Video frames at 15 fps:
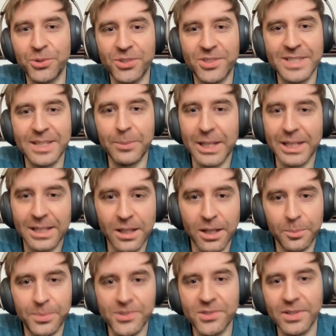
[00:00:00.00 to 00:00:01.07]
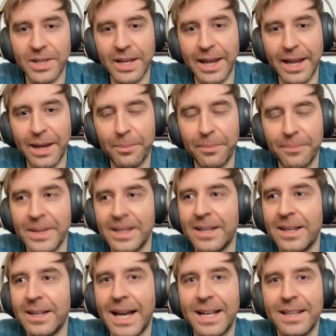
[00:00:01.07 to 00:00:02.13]
to go to slimming clubs, and
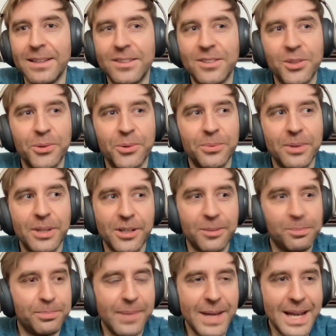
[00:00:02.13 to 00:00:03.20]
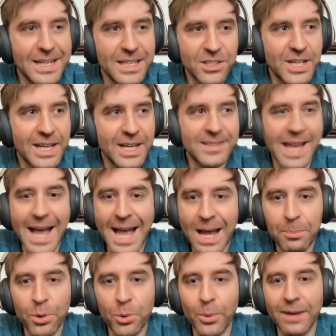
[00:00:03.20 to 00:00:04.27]
their NHS
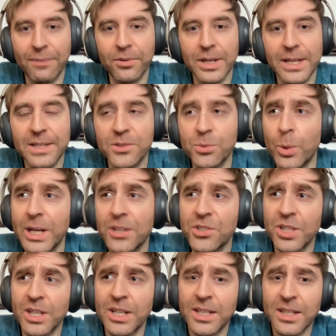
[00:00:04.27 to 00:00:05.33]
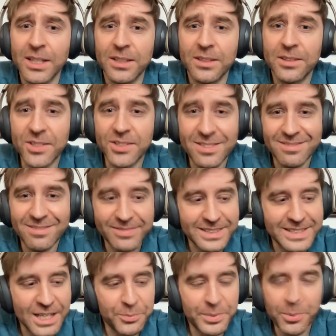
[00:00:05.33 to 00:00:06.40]
app or whatever it is, which doesn't
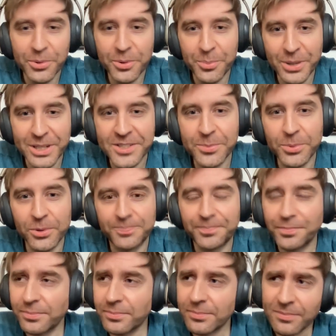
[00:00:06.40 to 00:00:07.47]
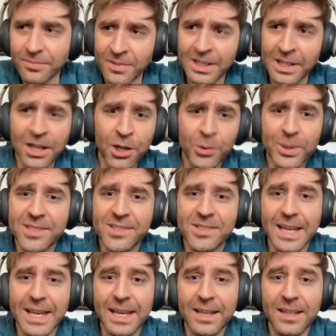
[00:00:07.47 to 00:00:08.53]
tell people the principle. I always
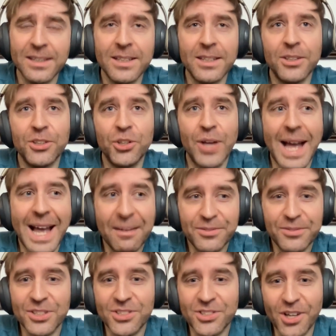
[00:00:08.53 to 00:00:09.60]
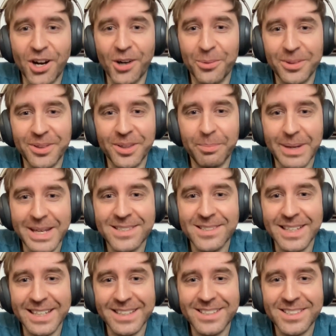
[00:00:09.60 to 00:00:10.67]
say you have to start with the
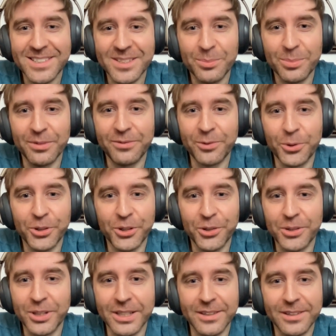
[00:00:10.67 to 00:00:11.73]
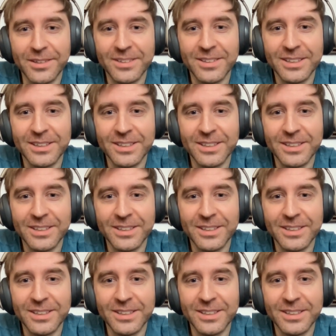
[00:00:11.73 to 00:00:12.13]
basics before you can